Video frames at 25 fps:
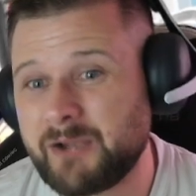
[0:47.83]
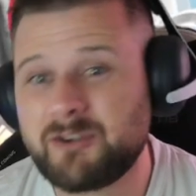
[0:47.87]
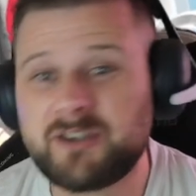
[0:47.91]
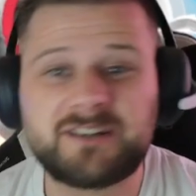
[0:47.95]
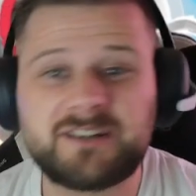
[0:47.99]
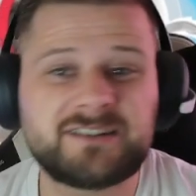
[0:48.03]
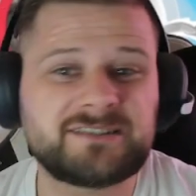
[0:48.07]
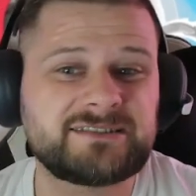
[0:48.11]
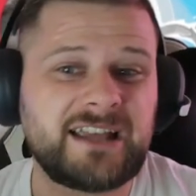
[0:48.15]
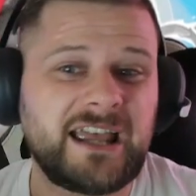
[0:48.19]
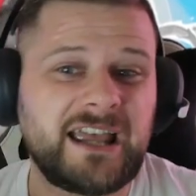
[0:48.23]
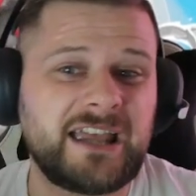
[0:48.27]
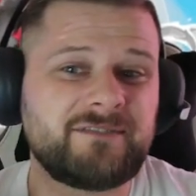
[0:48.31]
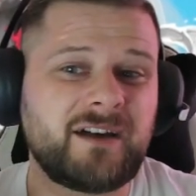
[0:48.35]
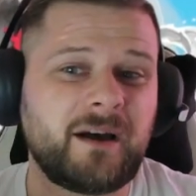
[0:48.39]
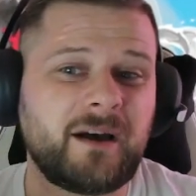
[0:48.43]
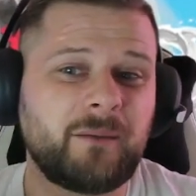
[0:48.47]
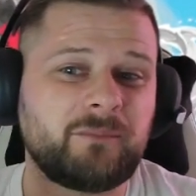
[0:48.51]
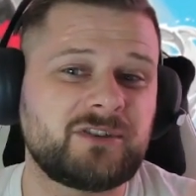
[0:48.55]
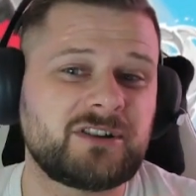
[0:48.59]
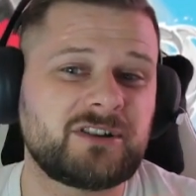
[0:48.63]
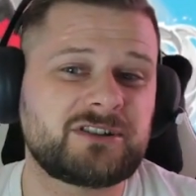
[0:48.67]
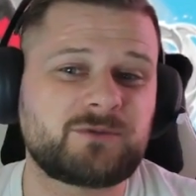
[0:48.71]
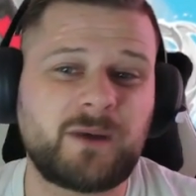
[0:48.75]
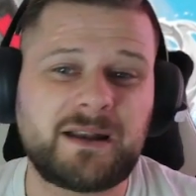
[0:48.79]
You can save
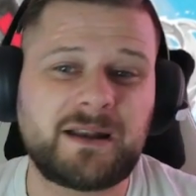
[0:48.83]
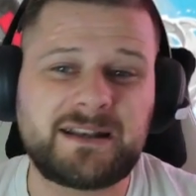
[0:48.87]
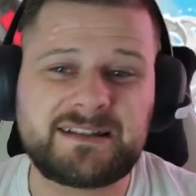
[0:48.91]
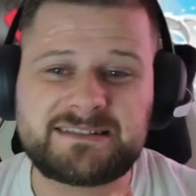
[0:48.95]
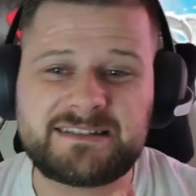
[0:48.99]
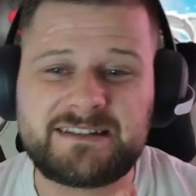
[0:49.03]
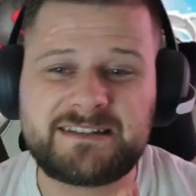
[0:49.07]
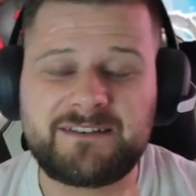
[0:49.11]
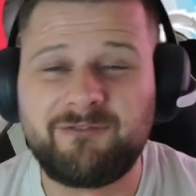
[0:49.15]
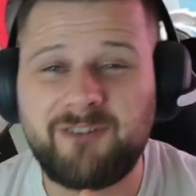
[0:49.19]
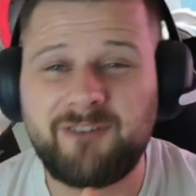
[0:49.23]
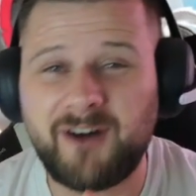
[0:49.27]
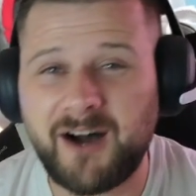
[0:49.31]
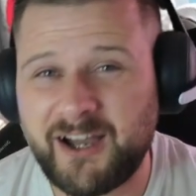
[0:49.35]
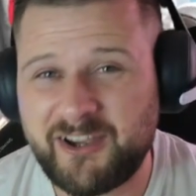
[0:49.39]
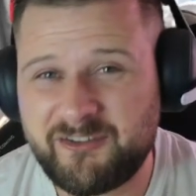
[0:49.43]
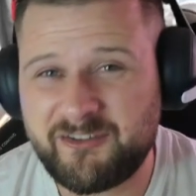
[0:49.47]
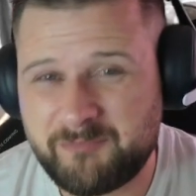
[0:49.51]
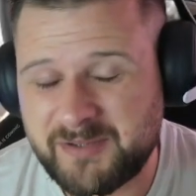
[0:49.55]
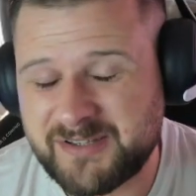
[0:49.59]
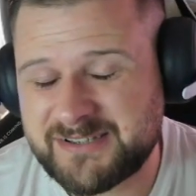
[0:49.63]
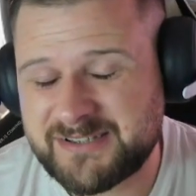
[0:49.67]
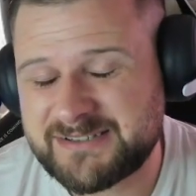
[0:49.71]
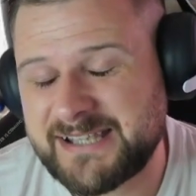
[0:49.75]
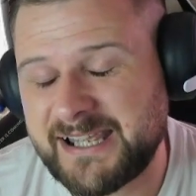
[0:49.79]
up to
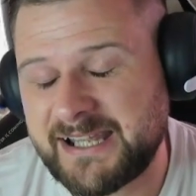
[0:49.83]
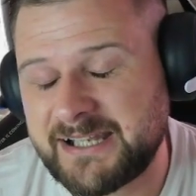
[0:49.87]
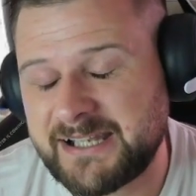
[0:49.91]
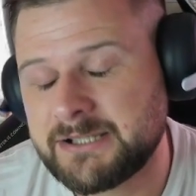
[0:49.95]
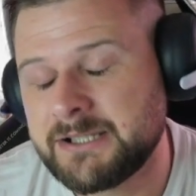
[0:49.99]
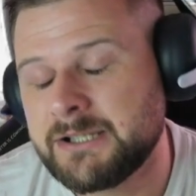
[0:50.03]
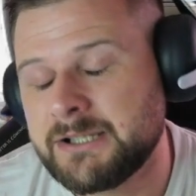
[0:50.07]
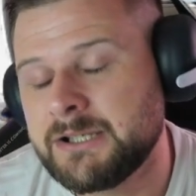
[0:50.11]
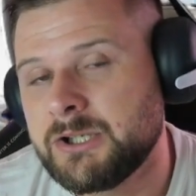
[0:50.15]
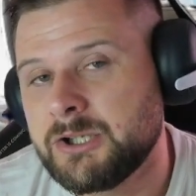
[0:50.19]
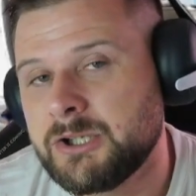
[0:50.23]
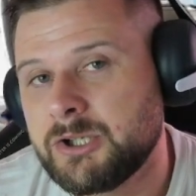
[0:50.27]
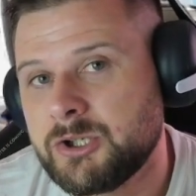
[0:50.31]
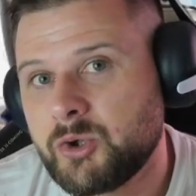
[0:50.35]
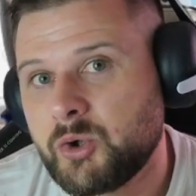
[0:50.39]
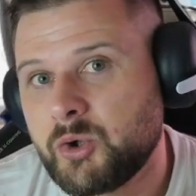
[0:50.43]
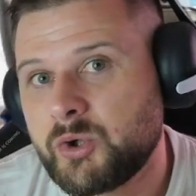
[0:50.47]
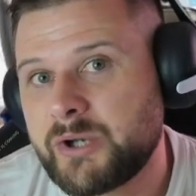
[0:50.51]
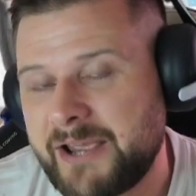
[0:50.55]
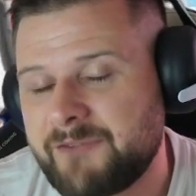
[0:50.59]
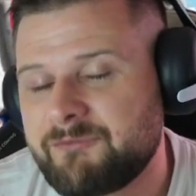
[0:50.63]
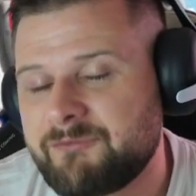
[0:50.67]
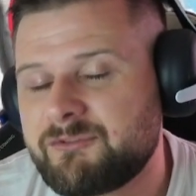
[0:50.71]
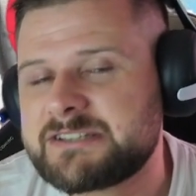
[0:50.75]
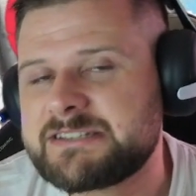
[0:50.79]
25%
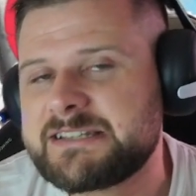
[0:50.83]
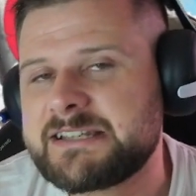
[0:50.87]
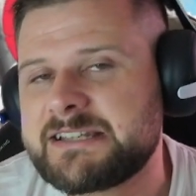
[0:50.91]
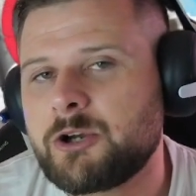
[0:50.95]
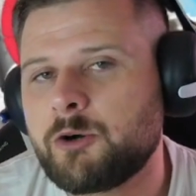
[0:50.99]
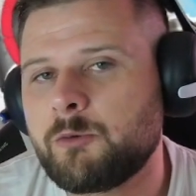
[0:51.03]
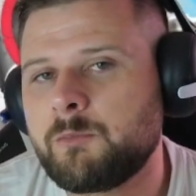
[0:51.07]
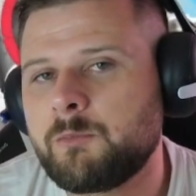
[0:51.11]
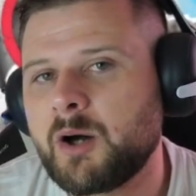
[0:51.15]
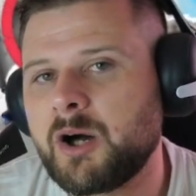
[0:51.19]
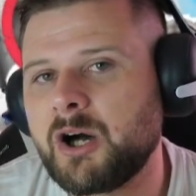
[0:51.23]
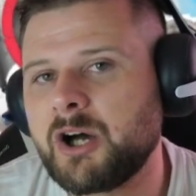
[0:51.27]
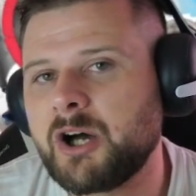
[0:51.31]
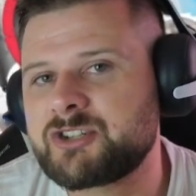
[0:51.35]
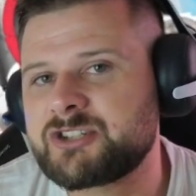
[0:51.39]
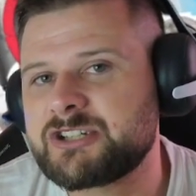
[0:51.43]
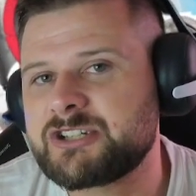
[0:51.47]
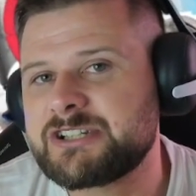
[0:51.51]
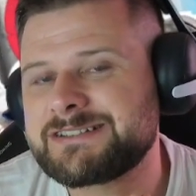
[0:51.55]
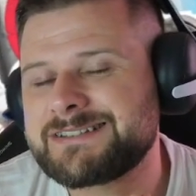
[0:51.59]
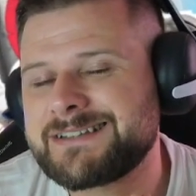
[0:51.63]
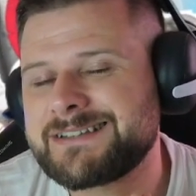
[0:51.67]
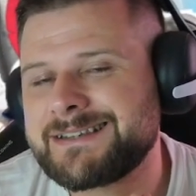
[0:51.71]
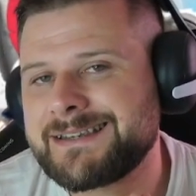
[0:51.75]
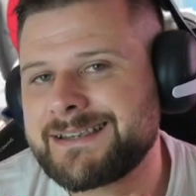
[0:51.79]
on every single
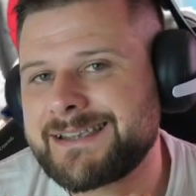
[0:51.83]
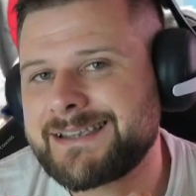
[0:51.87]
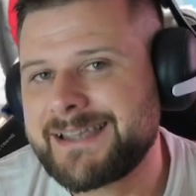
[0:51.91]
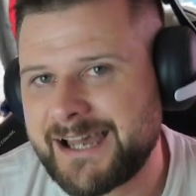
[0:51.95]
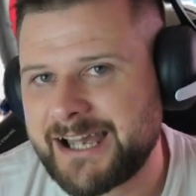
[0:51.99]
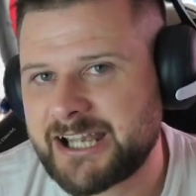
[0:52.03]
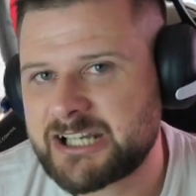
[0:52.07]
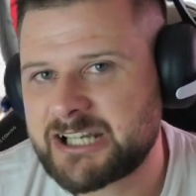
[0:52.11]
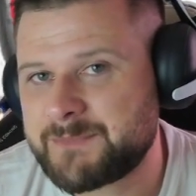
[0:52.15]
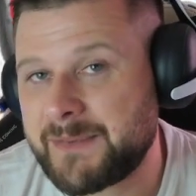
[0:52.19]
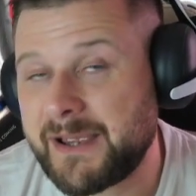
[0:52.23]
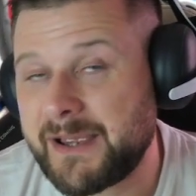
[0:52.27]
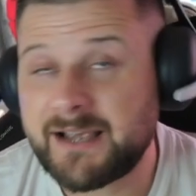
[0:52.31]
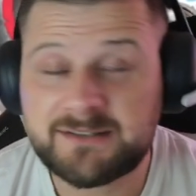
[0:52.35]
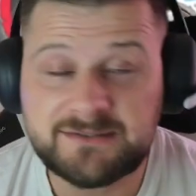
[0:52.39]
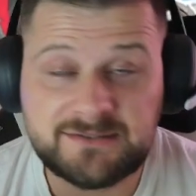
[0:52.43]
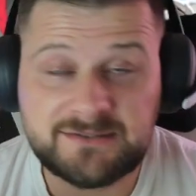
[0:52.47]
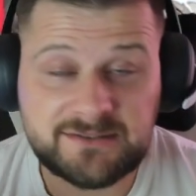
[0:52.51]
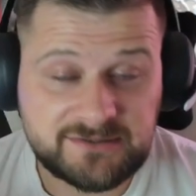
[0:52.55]
purchase in cashbacks.